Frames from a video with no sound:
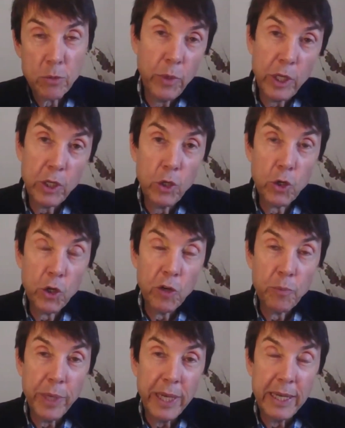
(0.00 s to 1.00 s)
you could
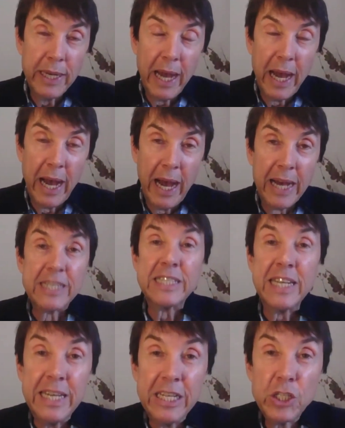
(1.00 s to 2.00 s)
have been a
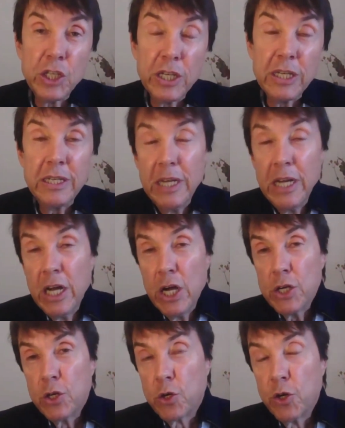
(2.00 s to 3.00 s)
teacher,
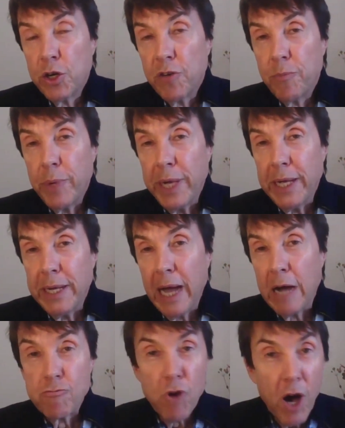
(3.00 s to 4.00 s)
you could have been
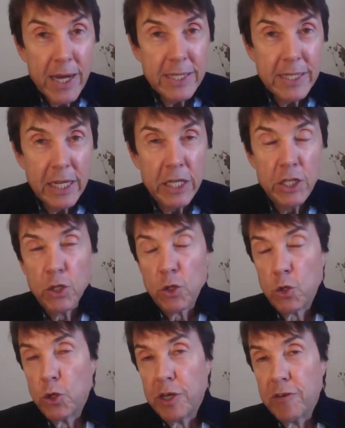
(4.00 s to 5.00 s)
a writer, you
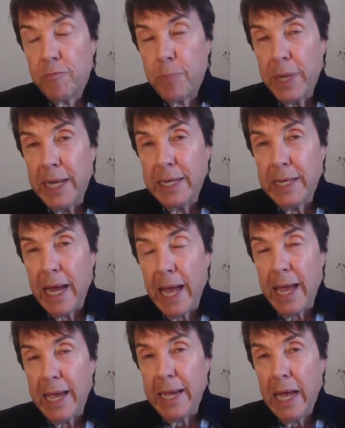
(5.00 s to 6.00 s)
could have been
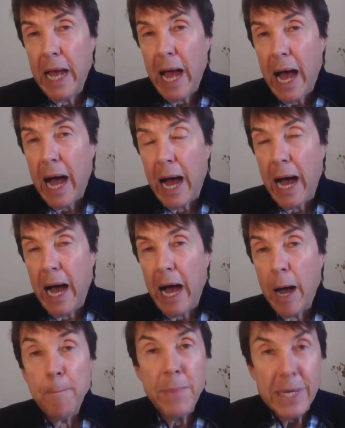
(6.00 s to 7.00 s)
a
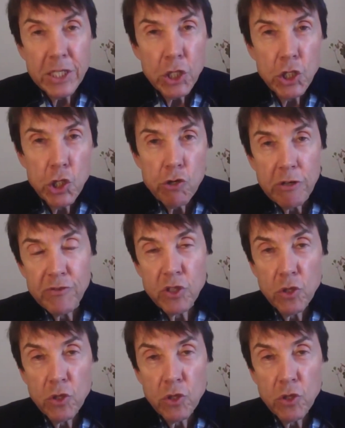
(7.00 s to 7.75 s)
messenger of